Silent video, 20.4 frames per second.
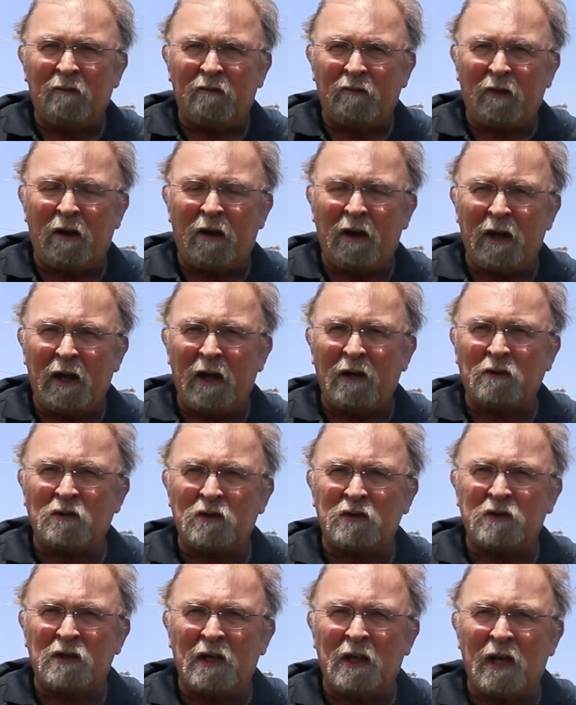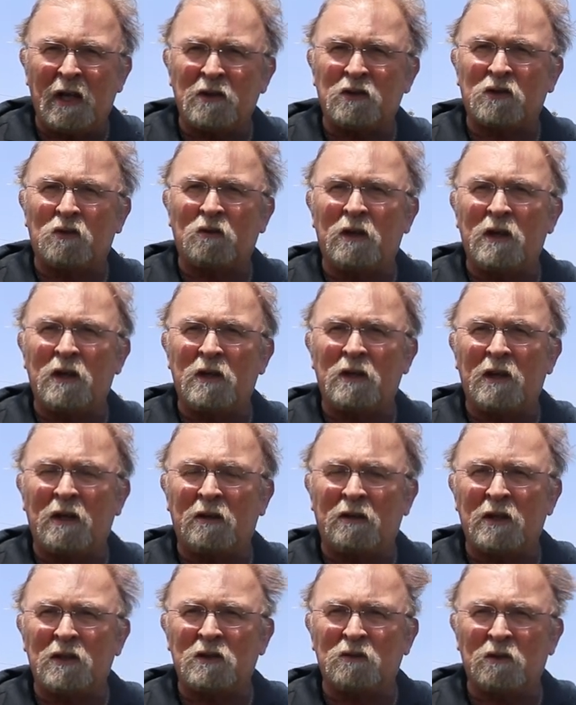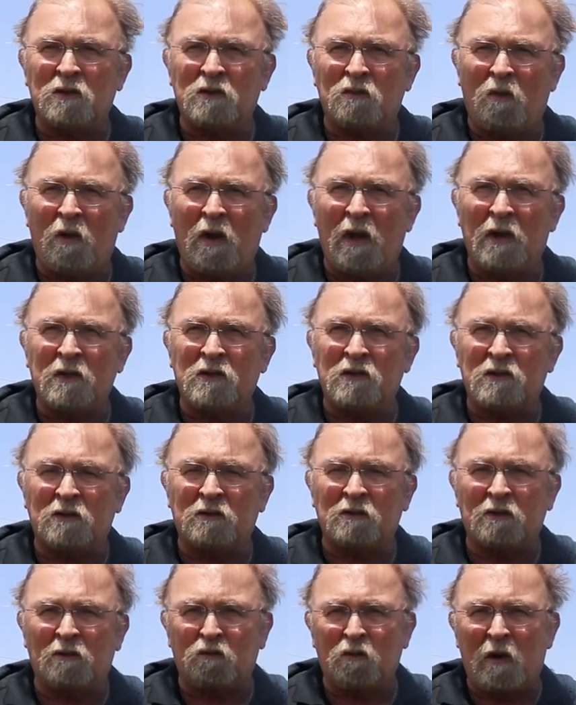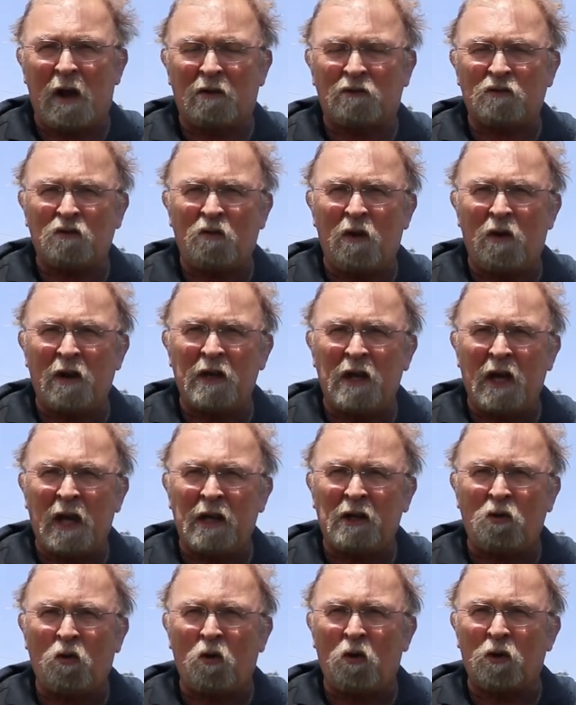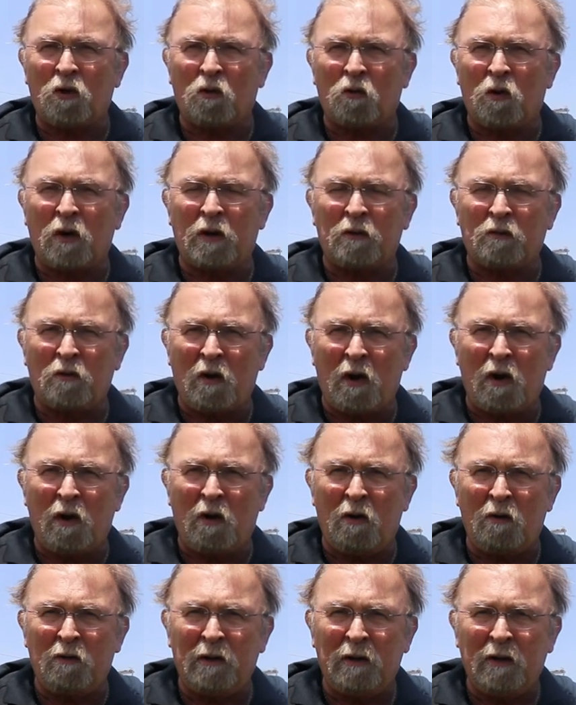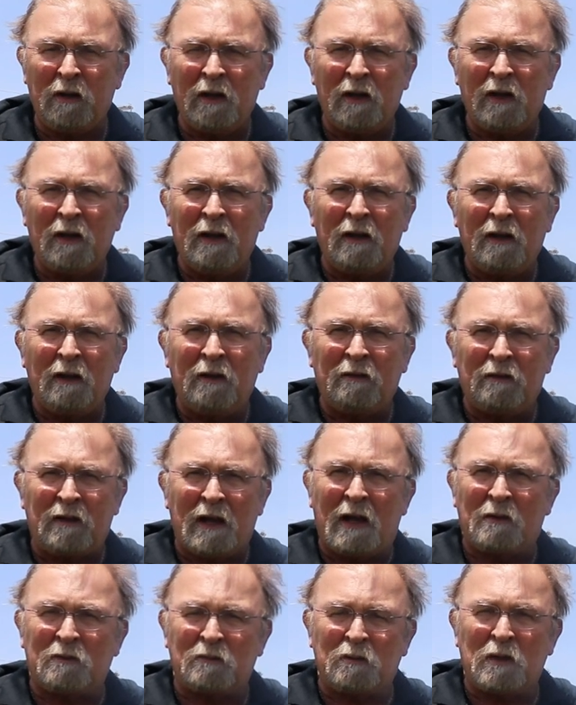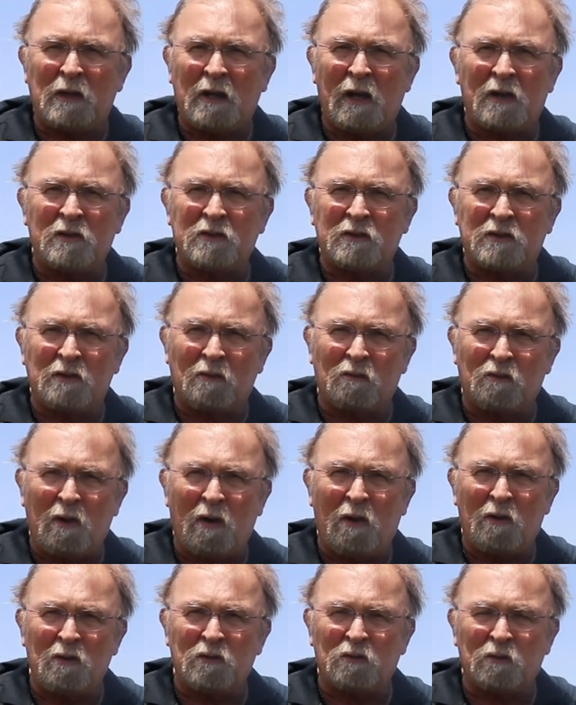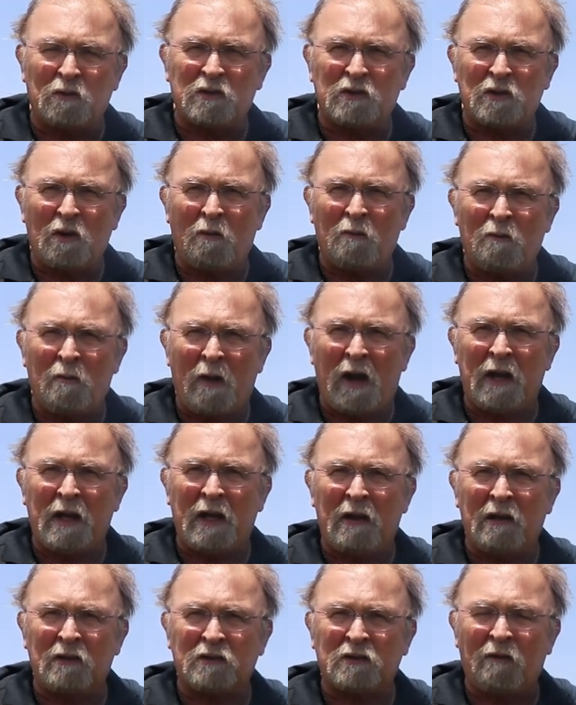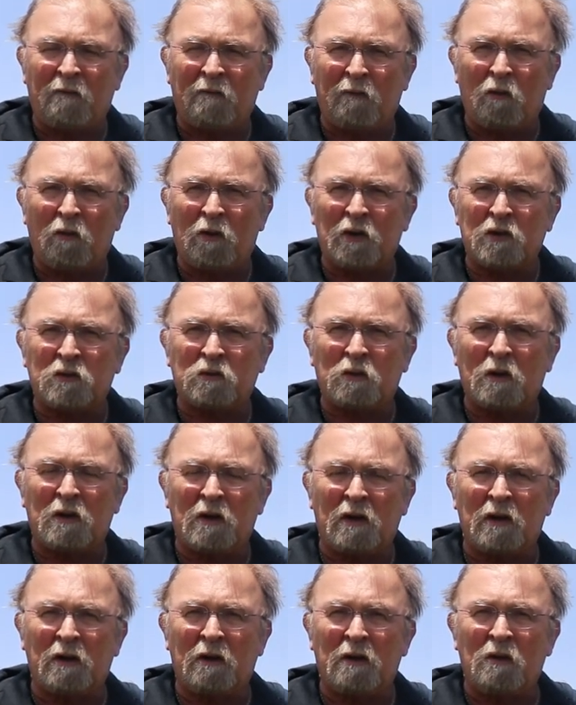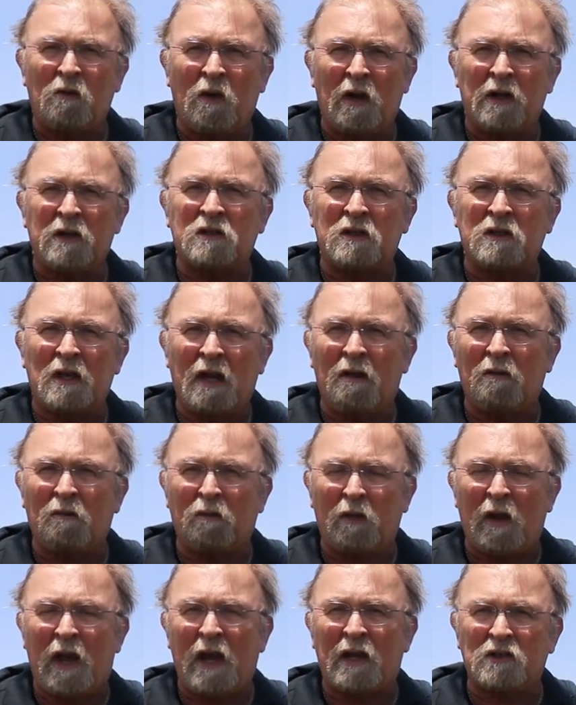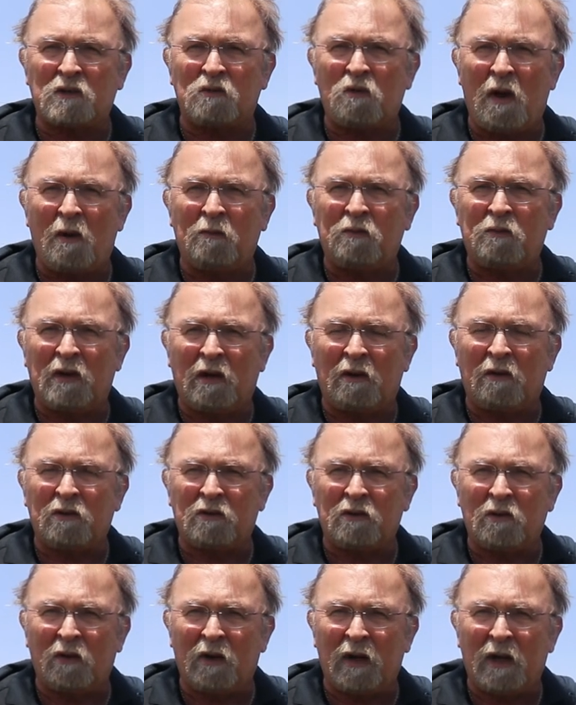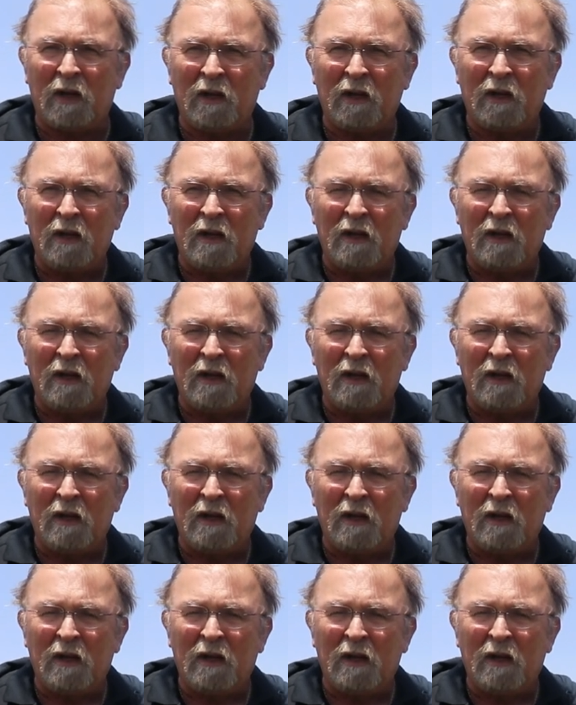Very interesting history that this was once Route 20, a corduroy road. That's because the roads were so muddy as the forests were cleared in what is now Black Swamp territory